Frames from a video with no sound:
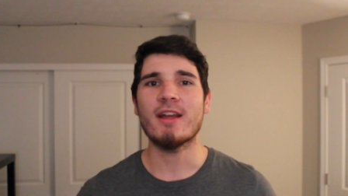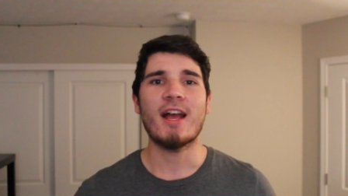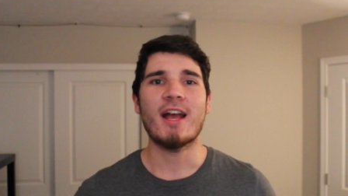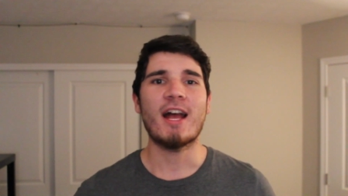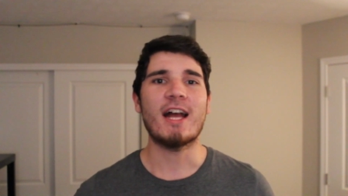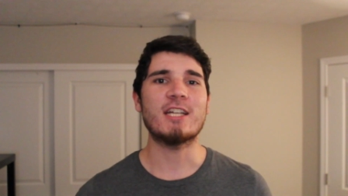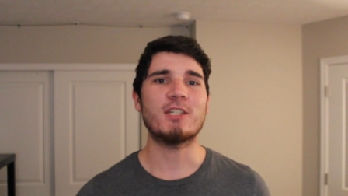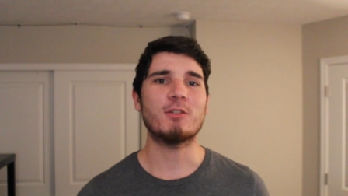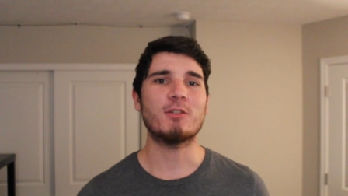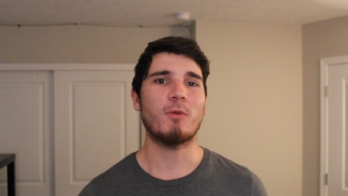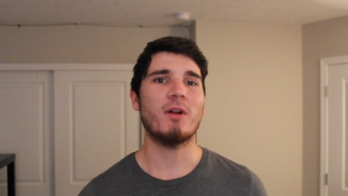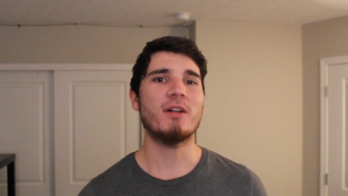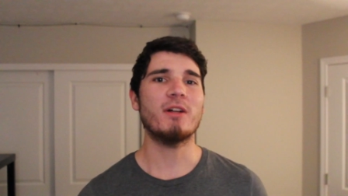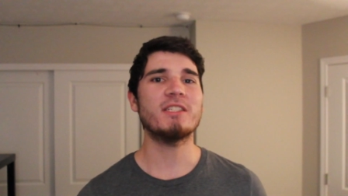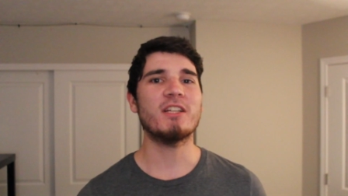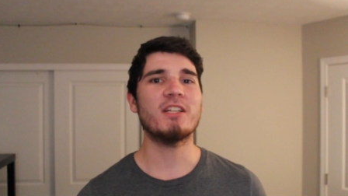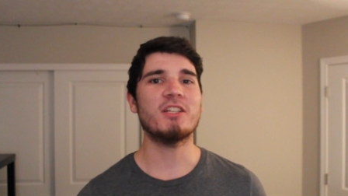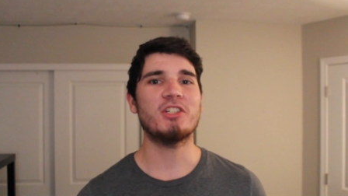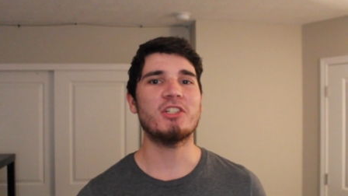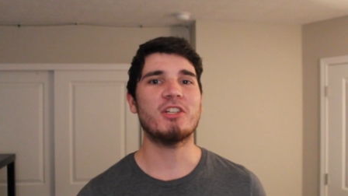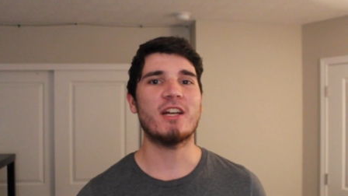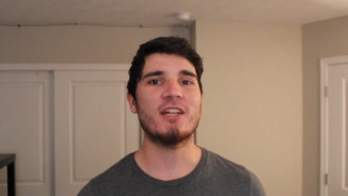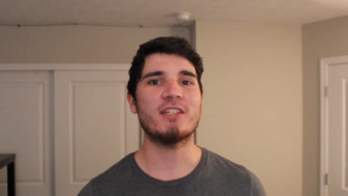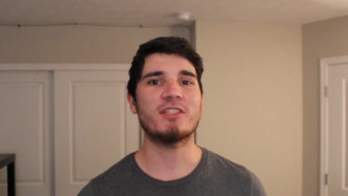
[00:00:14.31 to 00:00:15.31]
as well as to let
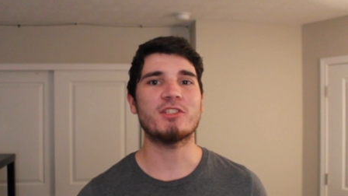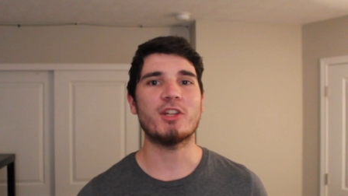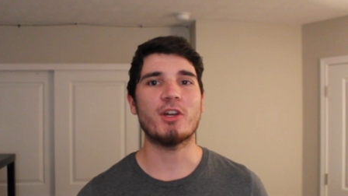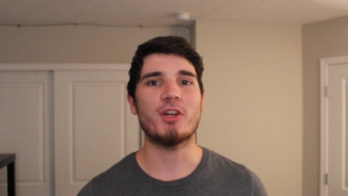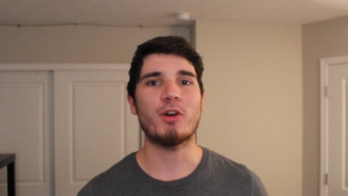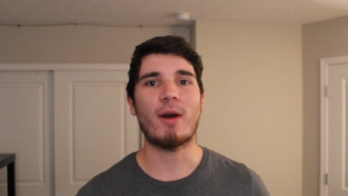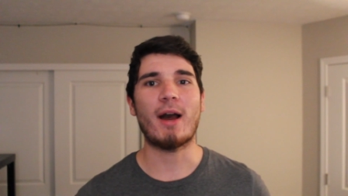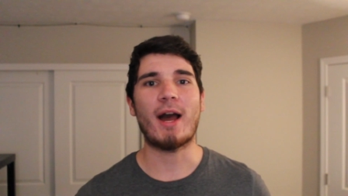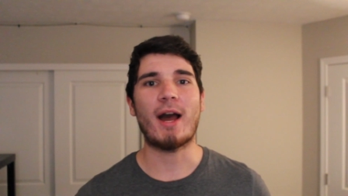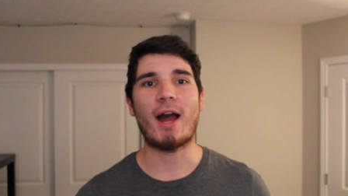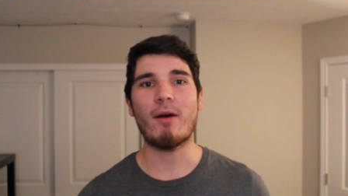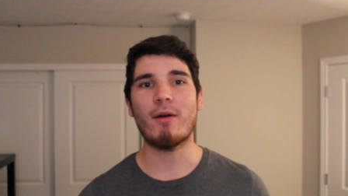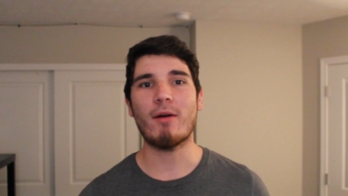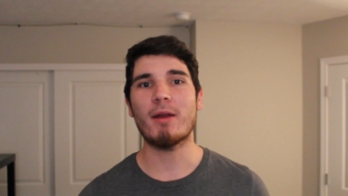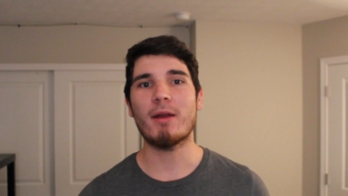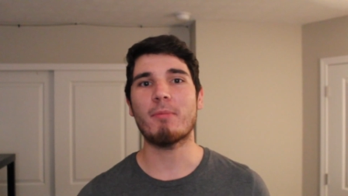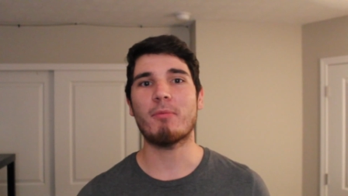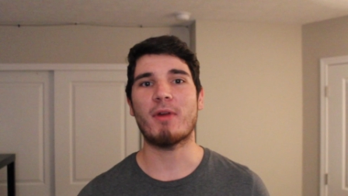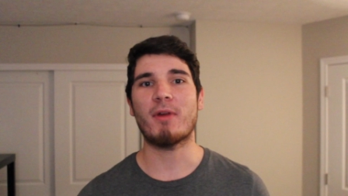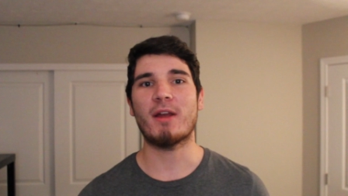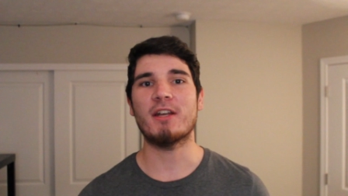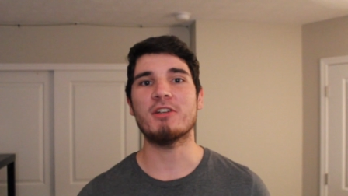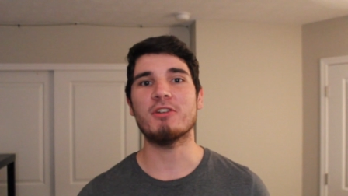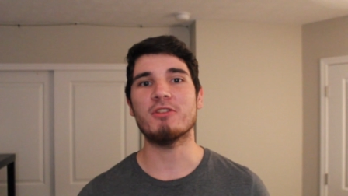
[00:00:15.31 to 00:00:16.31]
you guys know how I
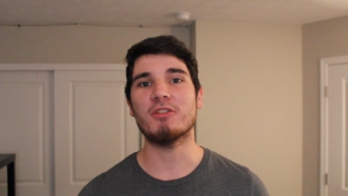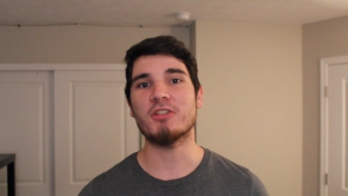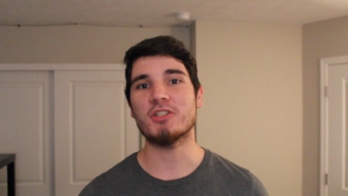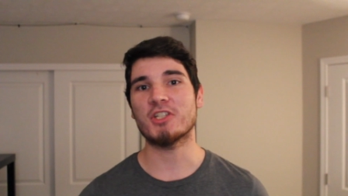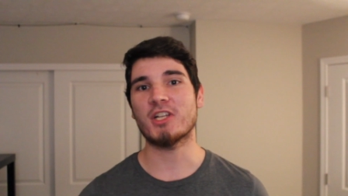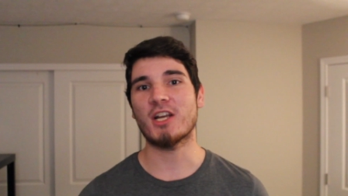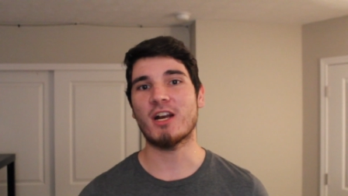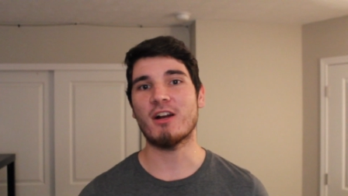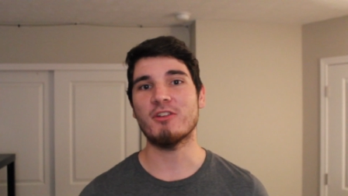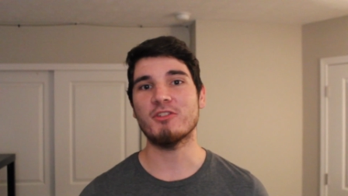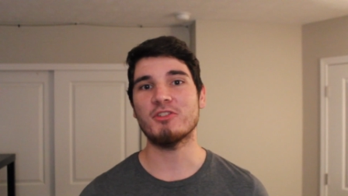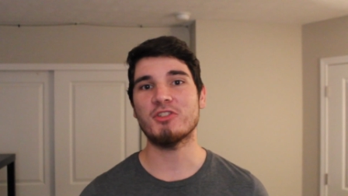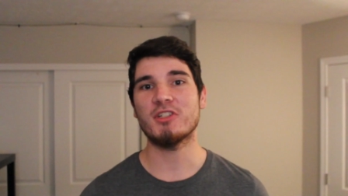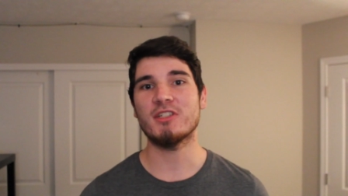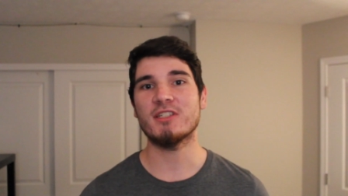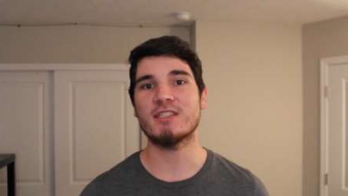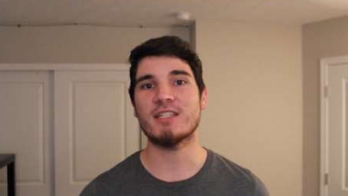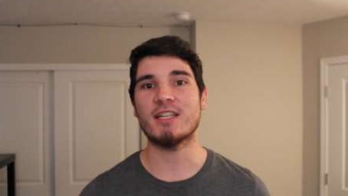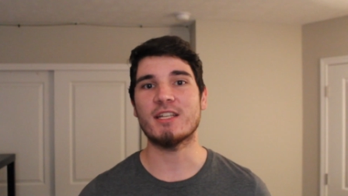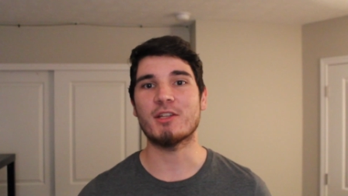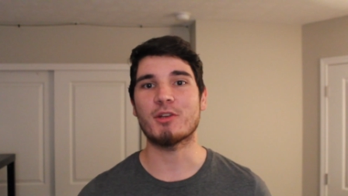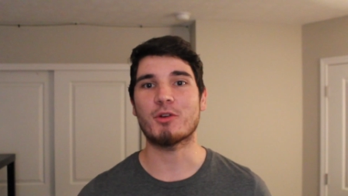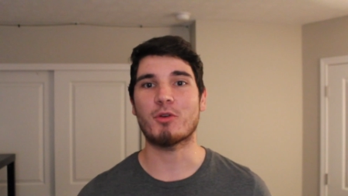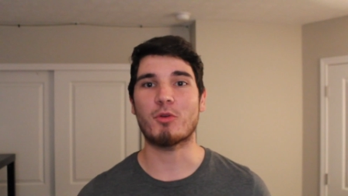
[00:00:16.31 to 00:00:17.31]
plan to do the challenges
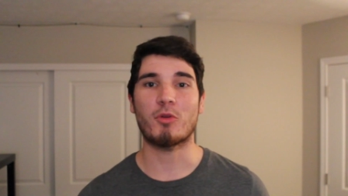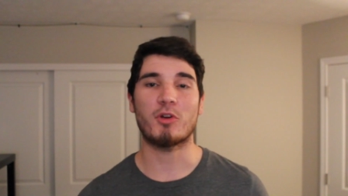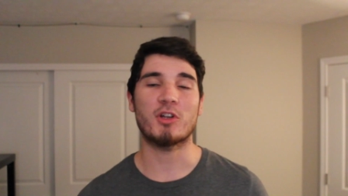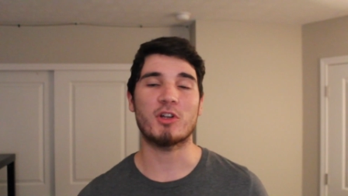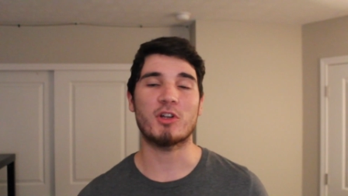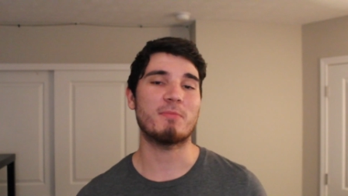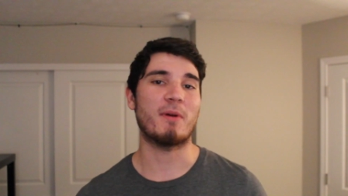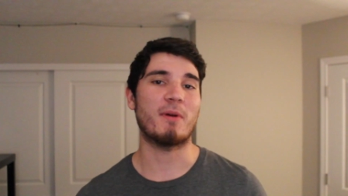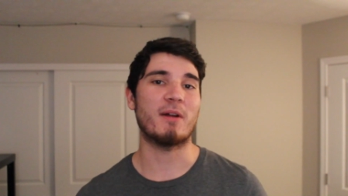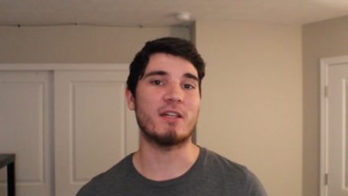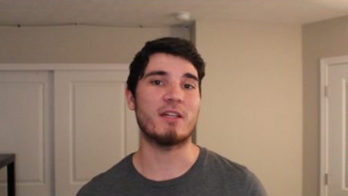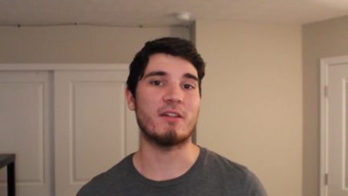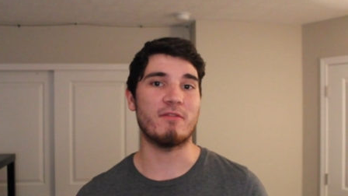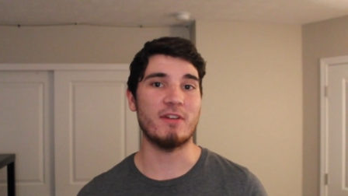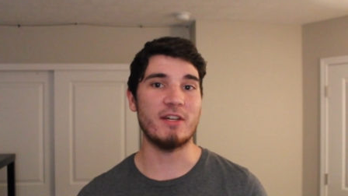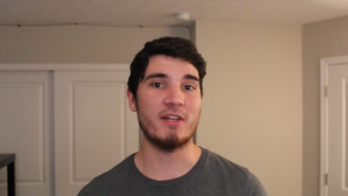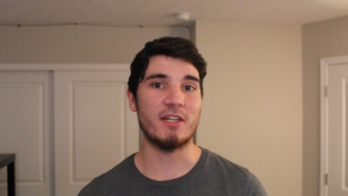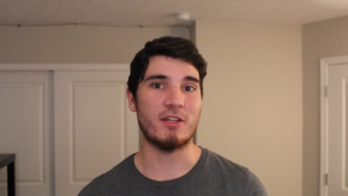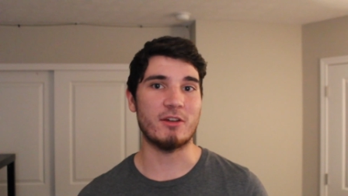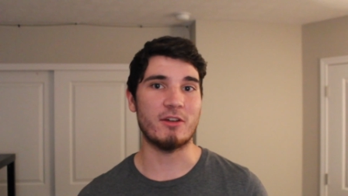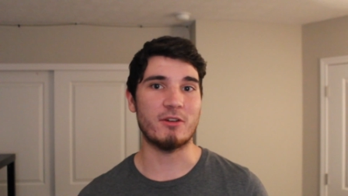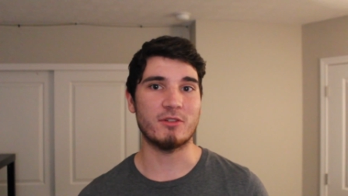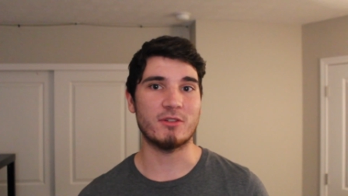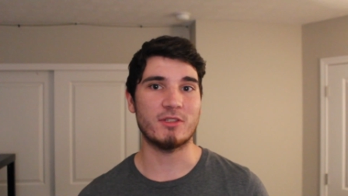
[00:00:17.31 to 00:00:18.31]
and the corresponding
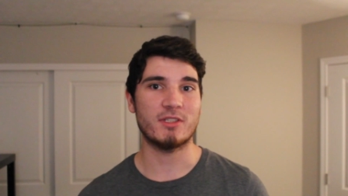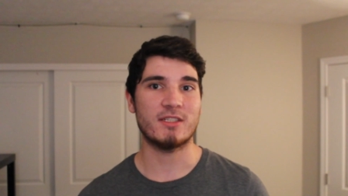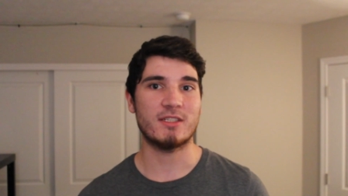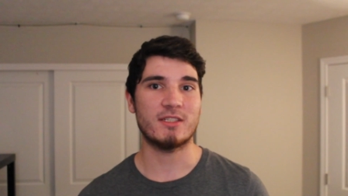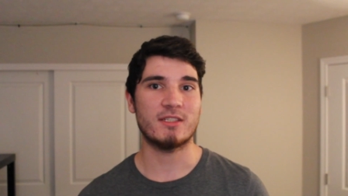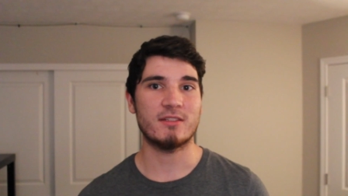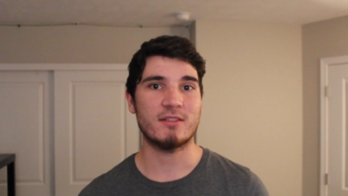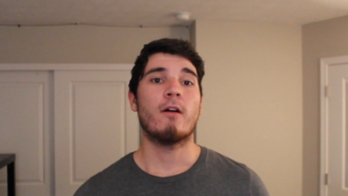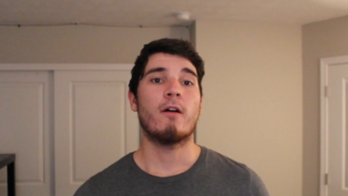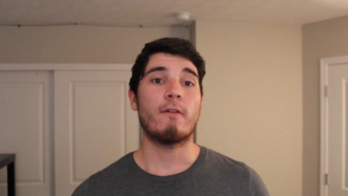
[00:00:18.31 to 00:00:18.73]
videos.